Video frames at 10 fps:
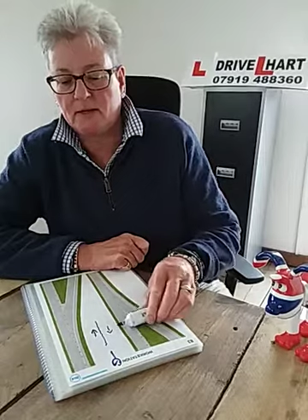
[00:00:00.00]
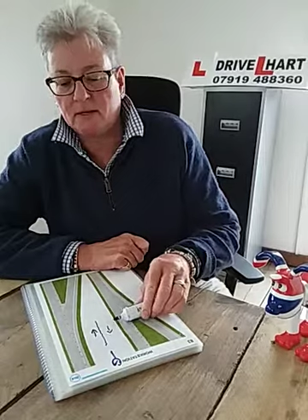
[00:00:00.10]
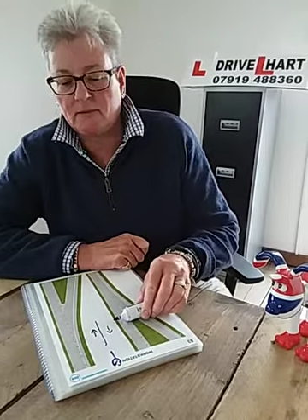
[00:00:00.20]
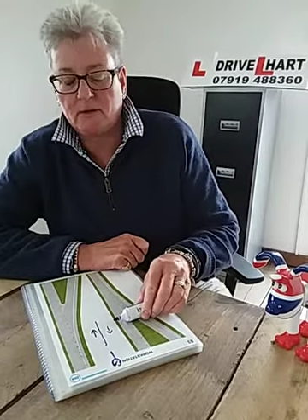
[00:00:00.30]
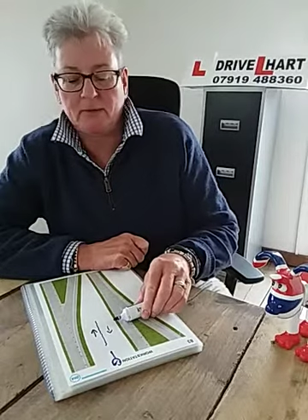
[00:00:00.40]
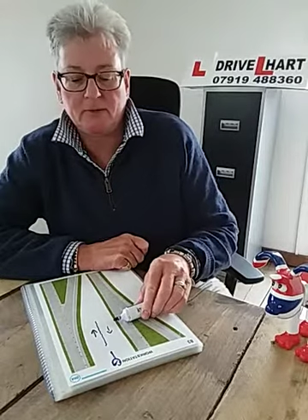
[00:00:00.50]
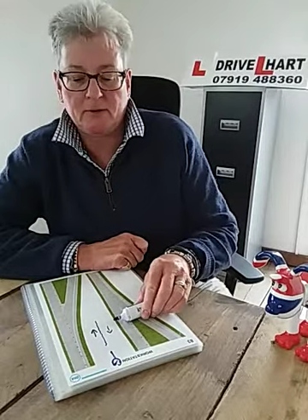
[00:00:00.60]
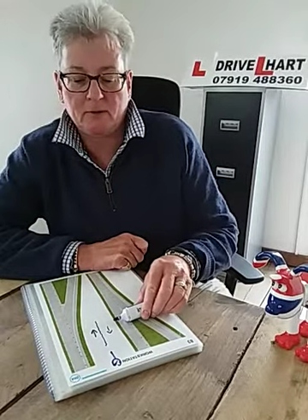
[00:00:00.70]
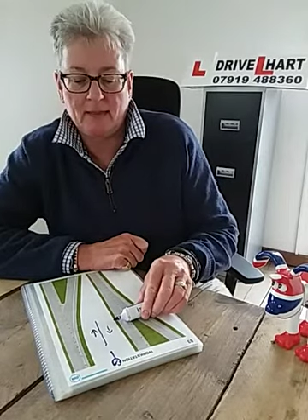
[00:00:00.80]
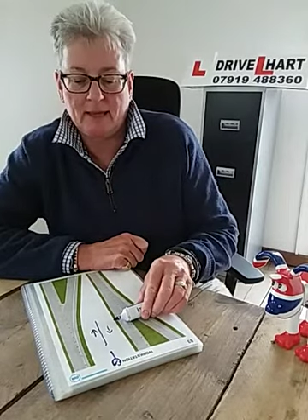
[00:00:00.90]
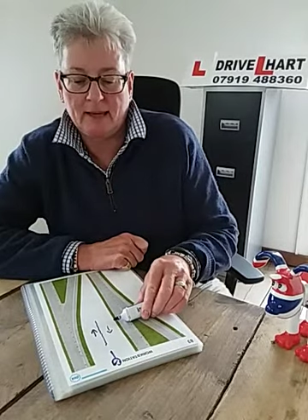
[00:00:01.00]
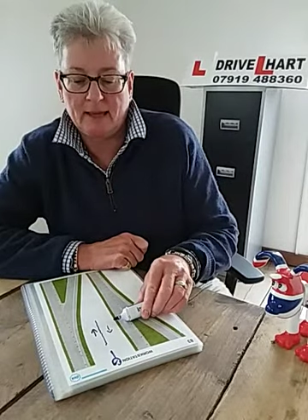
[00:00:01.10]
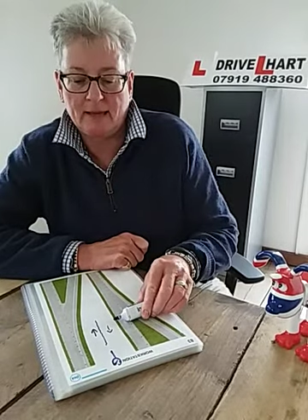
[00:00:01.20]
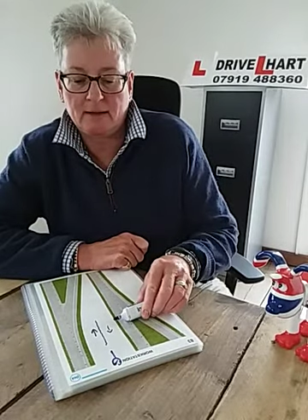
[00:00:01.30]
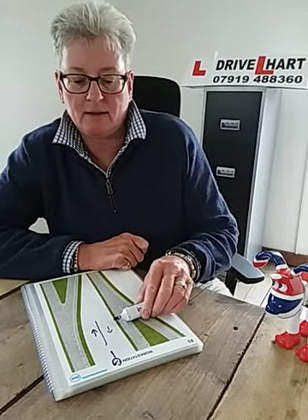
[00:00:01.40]
lim limit be on that
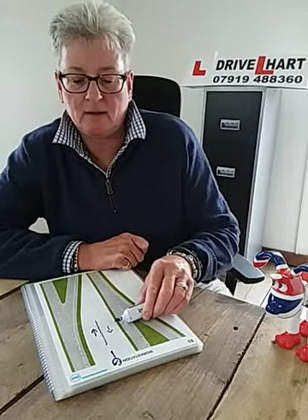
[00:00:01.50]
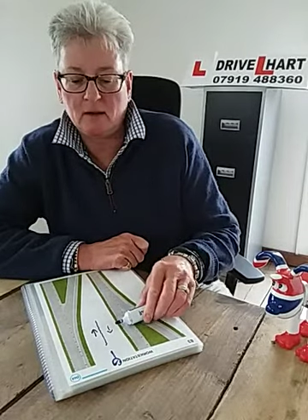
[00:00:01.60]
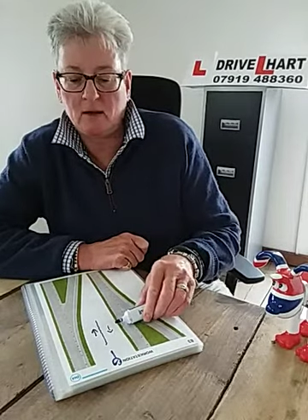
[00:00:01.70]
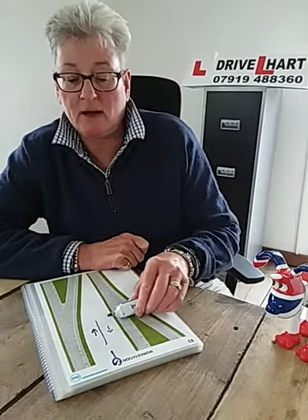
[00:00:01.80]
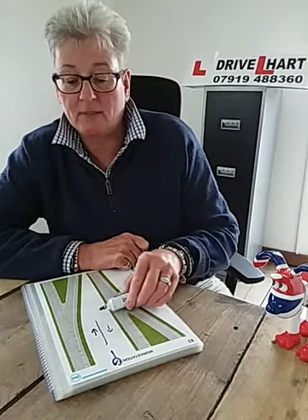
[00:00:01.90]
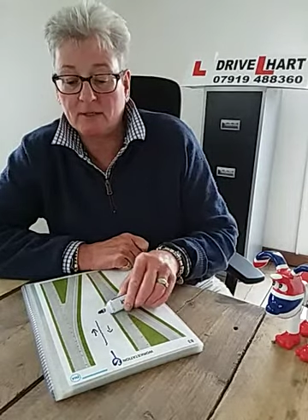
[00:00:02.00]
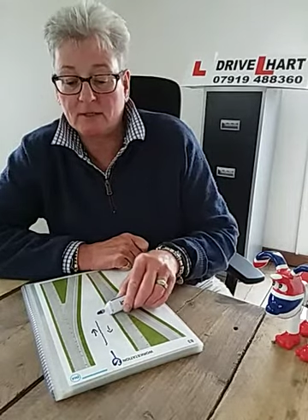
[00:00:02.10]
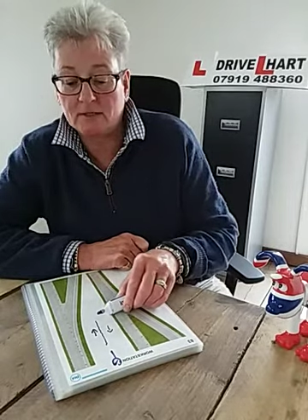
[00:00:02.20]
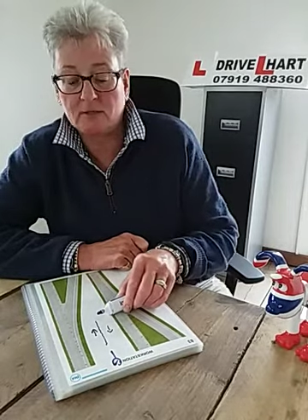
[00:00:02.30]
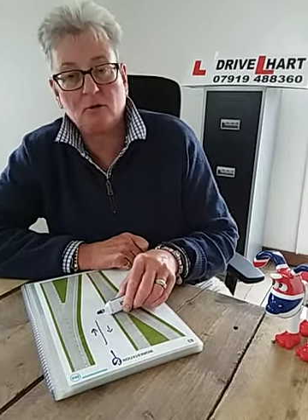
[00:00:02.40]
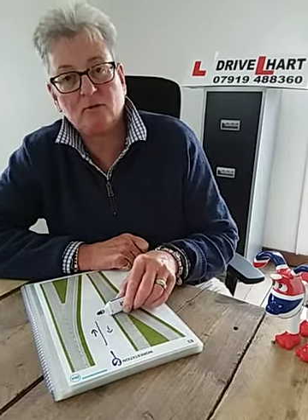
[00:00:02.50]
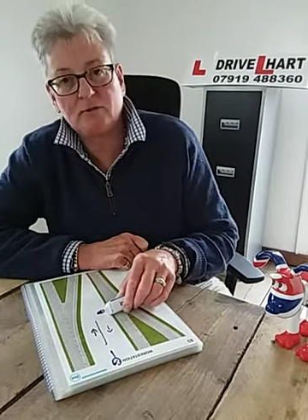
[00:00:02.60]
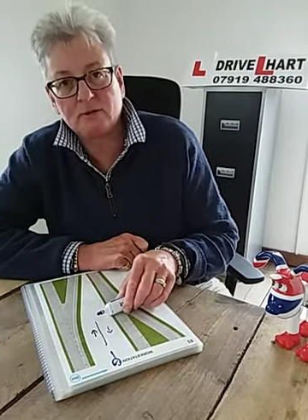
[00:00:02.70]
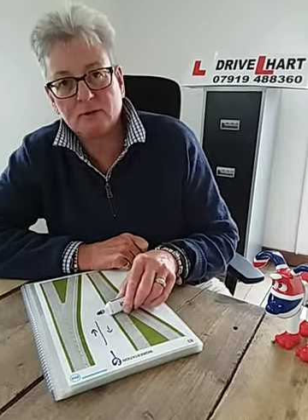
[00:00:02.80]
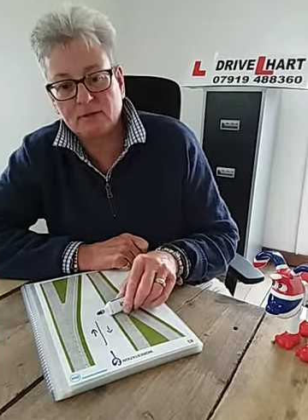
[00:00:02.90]
lane uh, and because it's got a
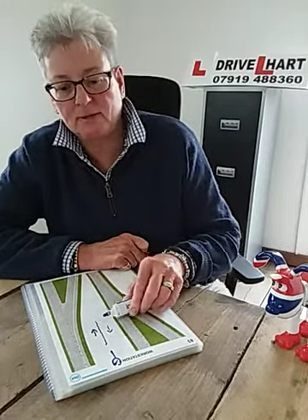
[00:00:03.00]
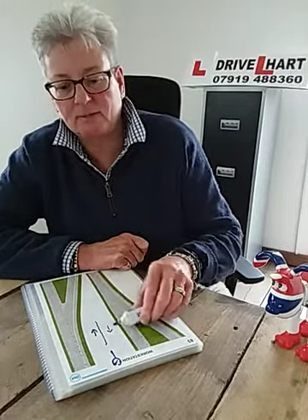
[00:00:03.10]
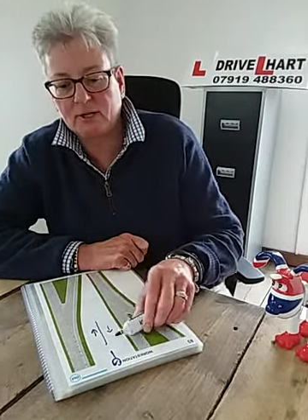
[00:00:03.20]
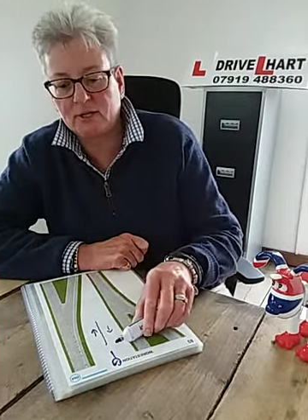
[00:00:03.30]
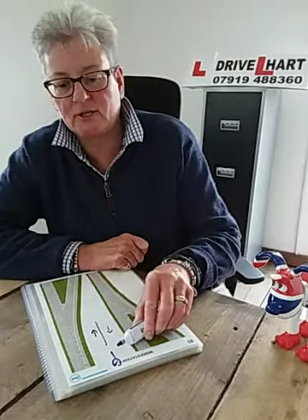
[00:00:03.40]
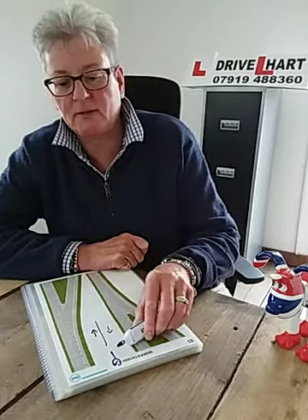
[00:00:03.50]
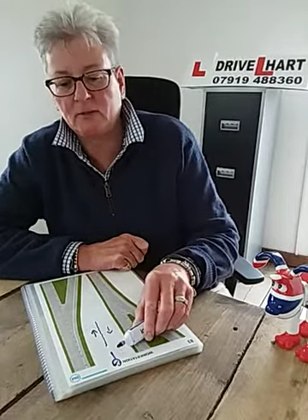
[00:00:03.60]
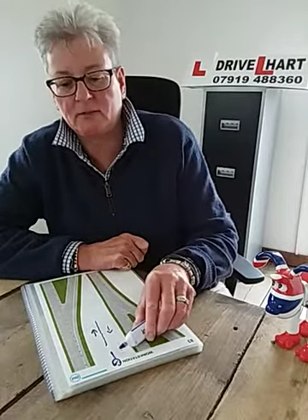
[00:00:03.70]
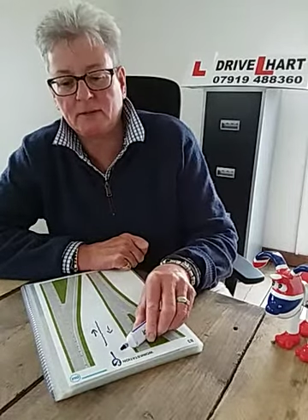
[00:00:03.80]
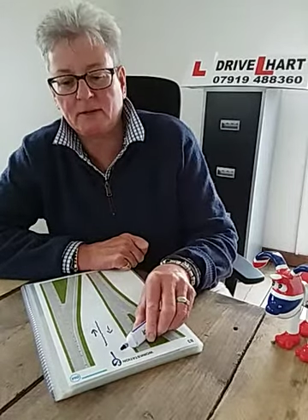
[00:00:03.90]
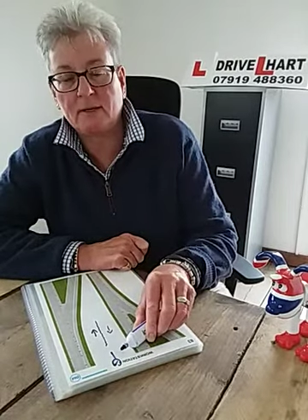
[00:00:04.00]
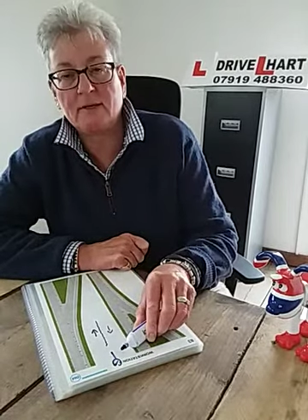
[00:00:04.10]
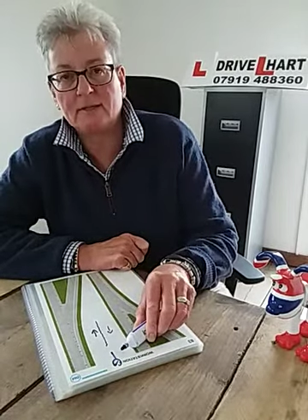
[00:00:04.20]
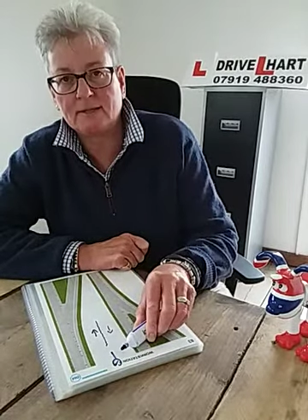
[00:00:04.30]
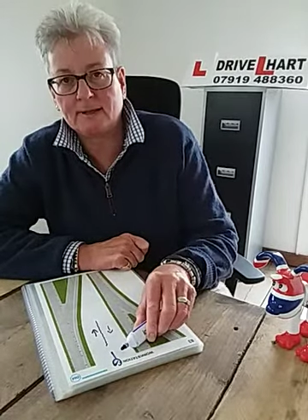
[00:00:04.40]
physical separation it would be
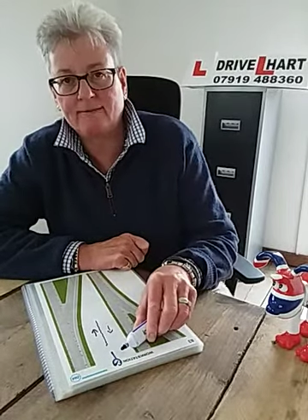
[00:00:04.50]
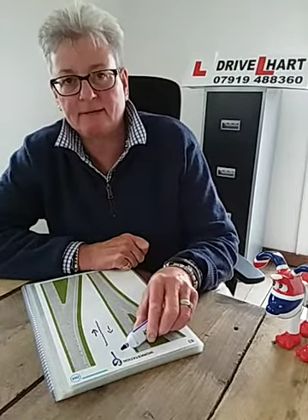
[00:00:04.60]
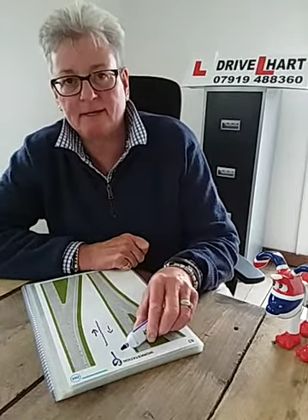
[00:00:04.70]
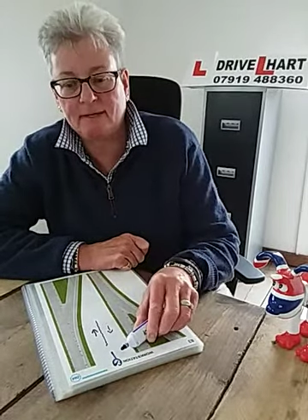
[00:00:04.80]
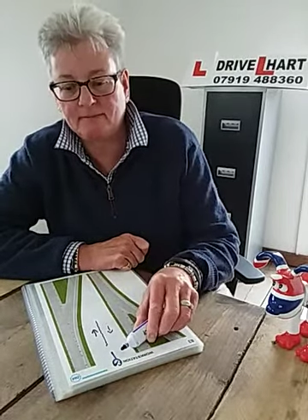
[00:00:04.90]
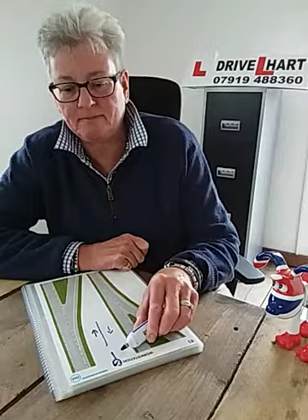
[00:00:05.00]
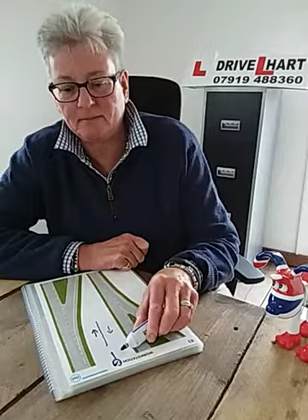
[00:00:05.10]
70